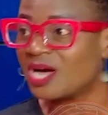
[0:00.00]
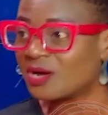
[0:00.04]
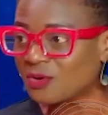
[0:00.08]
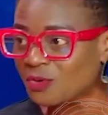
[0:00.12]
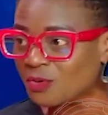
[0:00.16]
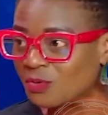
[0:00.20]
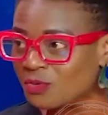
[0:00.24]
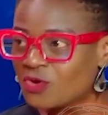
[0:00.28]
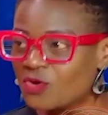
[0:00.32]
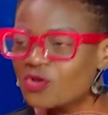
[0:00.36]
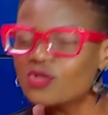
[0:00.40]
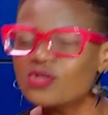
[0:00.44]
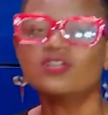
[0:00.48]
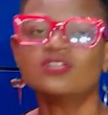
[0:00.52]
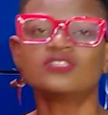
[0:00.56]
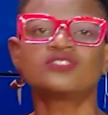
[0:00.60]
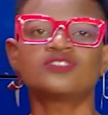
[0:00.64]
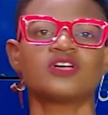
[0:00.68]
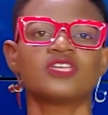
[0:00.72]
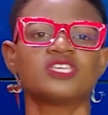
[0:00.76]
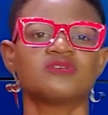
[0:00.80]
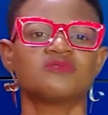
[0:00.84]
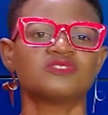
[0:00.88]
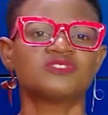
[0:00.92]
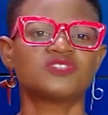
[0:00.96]

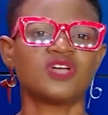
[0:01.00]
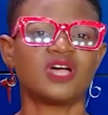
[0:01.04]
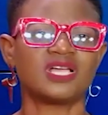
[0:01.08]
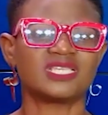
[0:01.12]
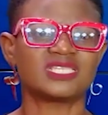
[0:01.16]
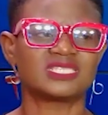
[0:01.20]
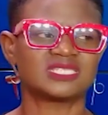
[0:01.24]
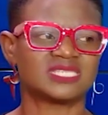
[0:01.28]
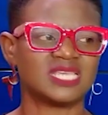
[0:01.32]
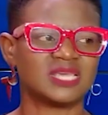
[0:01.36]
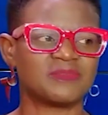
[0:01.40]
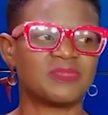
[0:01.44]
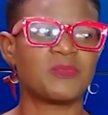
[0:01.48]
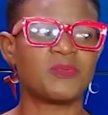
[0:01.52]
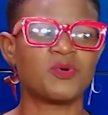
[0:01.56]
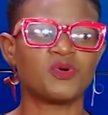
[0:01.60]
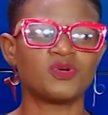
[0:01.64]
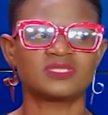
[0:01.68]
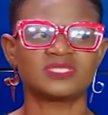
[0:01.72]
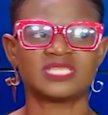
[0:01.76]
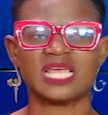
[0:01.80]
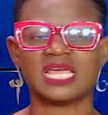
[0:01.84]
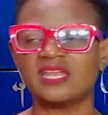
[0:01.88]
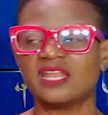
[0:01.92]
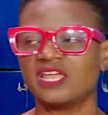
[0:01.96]
So you just see people
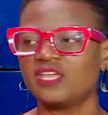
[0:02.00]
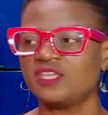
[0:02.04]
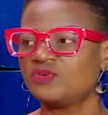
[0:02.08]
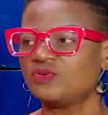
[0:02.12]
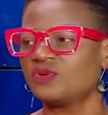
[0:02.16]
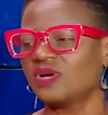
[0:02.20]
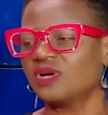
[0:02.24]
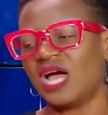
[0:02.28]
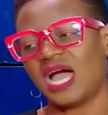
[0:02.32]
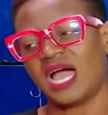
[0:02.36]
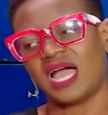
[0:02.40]
telling you,